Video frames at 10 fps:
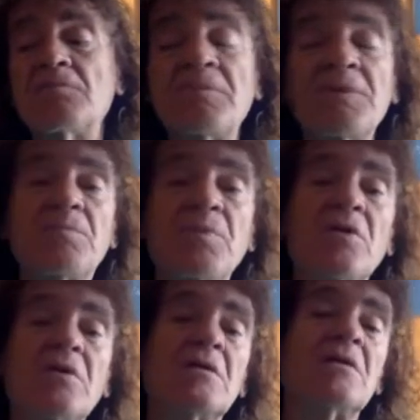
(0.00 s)

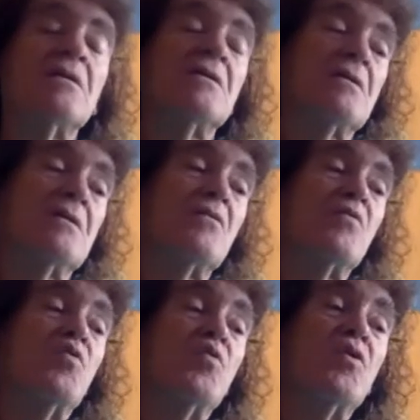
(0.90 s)
people
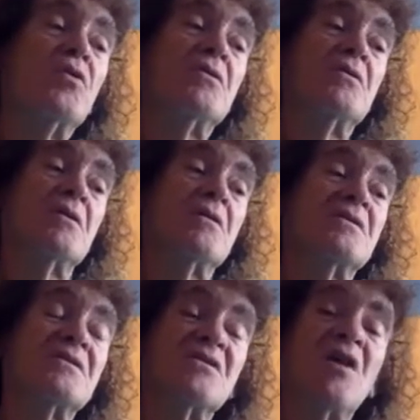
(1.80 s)
who would
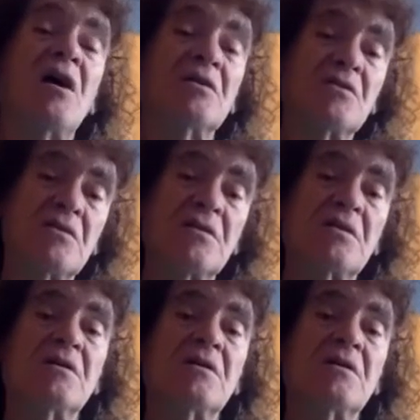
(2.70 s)
start